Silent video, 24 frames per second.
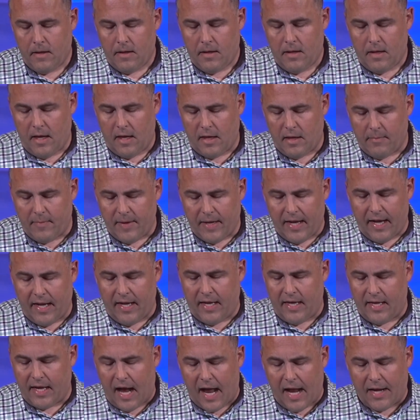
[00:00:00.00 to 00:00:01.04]
In the
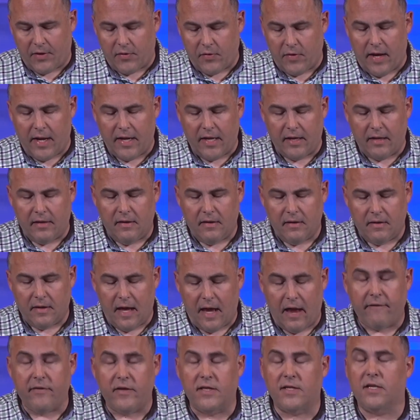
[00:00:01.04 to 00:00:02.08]
beginning, God created the
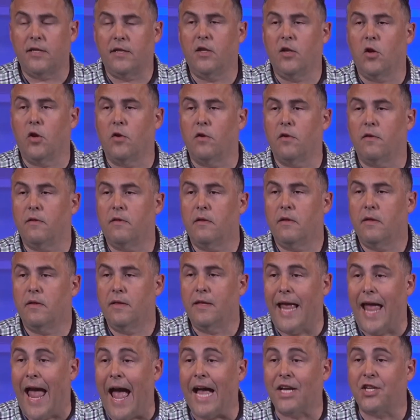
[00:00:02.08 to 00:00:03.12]
heavens and the earth,
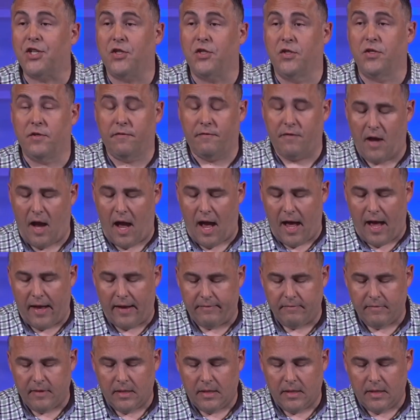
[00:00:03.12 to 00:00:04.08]
the actions of God.